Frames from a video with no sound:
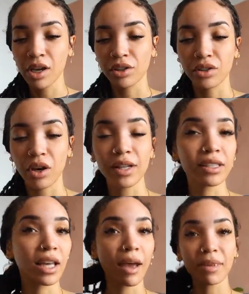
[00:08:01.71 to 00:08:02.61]
So
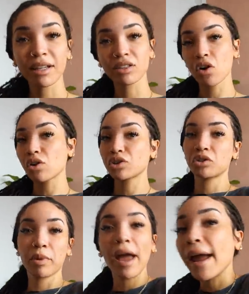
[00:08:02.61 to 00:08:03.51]
it's, a, I mean, it's a whole
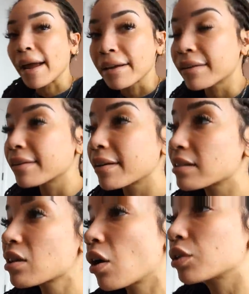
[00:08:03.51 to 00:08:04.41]
shebang
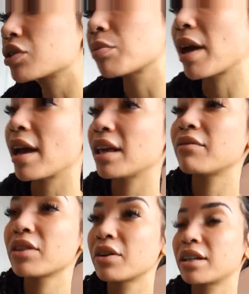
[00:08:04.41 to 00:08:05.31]
it's a whole shebang,
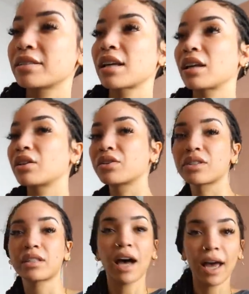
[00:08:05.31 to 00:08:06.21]
even though it is like a little
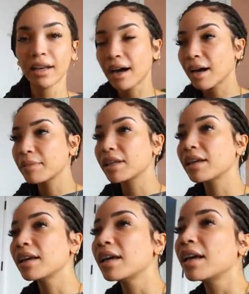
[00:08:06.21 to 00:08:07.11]
side
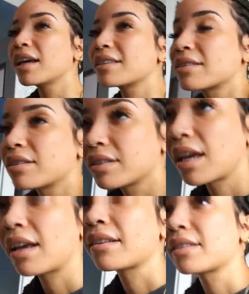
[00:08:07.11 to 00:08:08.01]
hobby, it still
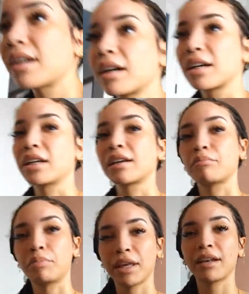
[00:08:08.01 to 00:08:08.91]
takes a
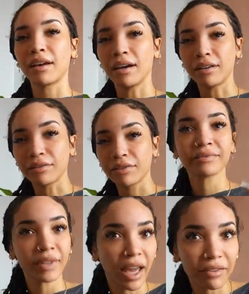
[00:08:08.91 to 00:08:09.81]
good bit of
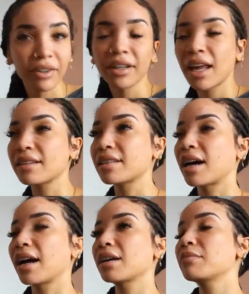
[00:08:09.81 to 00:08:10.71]
effort and
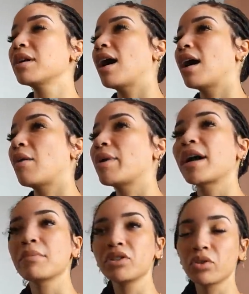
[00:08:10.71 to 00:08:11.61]
time. Uh, but
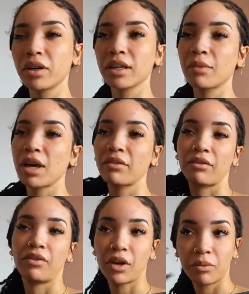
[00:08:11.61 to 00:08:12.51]
I'm enjoying it, I'm having
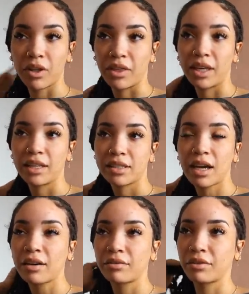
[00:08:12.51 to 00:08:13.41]
fun with it. It's
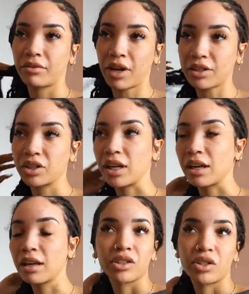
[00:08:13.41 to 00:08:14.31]
kind of
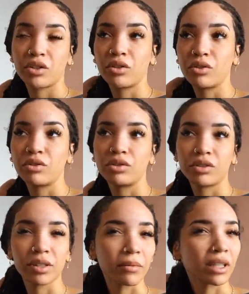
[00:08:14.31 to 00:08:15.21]
refreshing to
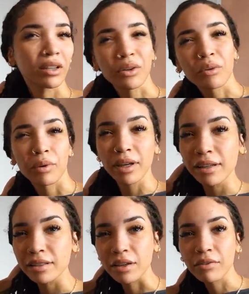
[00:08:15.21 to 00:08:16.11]
do something a little
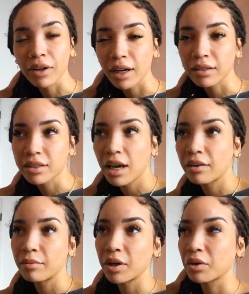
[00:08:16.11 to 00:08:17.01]
bit different outside
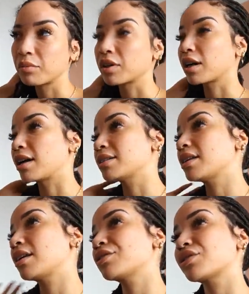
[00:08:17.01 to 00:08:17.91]
of my normal
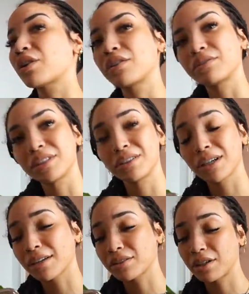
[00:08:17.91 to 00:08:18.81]
content. So hopefully you
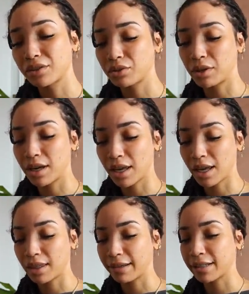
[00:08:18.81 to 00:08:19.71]
guys are enjoying
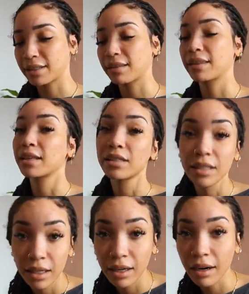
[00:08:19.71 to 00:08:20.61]
it. And like I said, this
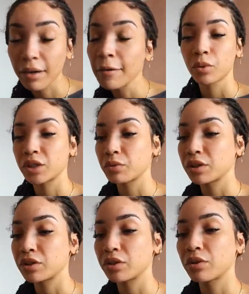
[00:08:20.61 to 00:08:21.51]
year,
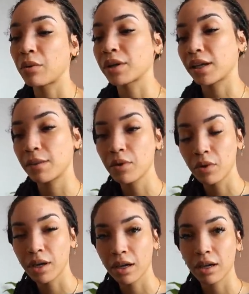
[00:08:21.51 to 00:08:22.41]
2022, I wanna keep
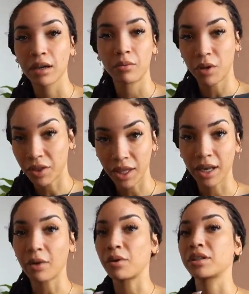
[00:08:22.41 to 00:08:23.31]
going with
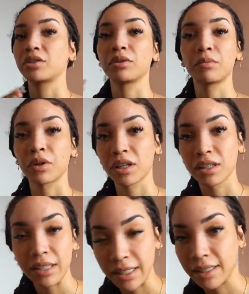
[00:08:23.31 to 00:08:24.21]
it. I wanna do it more
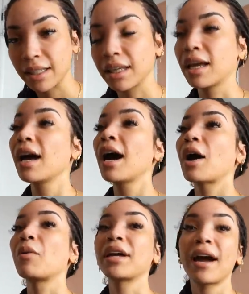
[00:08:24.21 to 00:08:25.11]
consistently. I
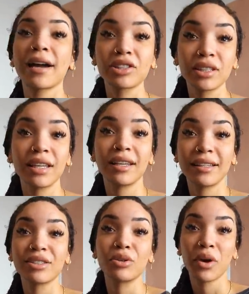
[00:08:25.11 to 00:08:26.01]
wanna actually get
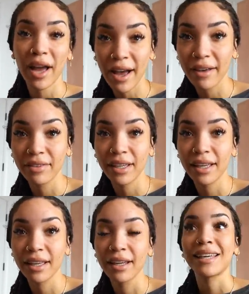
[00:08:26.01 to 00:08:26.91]
into
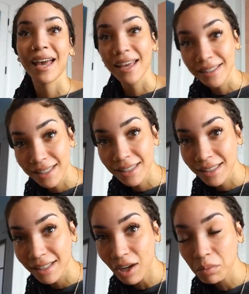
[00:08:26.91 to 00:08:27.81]
having
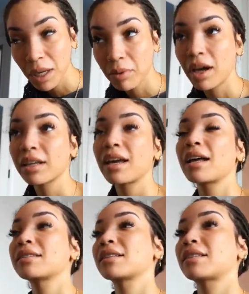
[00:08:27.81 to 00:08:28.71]
guests on my
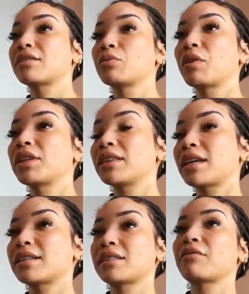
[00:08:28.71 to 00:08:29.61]
podcast because that's one thing
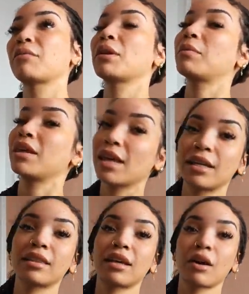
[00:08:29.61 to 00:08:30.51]
that I said from the
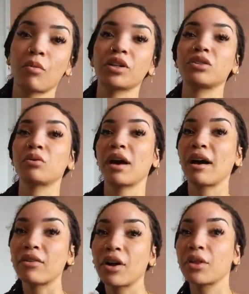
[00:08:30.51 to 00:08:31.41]
beginning that I wanted to
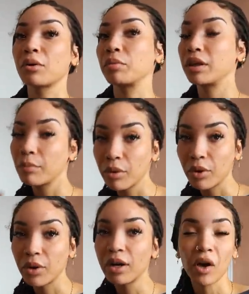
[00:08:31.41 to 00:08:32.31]
have other
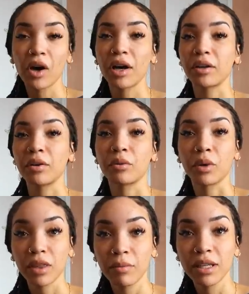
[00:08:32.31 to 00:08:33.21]
people on
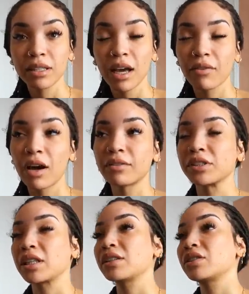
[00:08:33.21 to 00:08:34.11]
with me to have
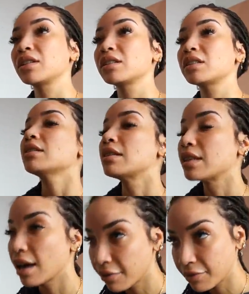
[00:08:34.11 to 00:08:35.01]
conversations.
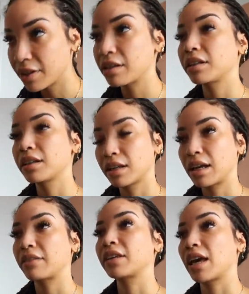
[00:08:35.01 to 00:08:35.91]
Definitely gonna
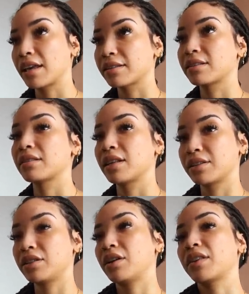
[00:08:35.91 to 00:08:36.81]
have guests
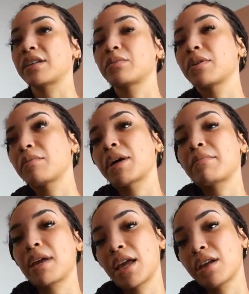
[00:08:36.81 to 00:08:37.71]
this year. That's one of my
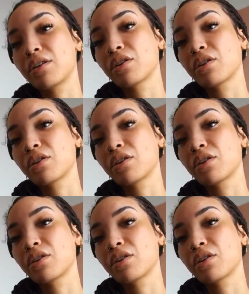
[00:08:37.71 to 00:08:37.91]
main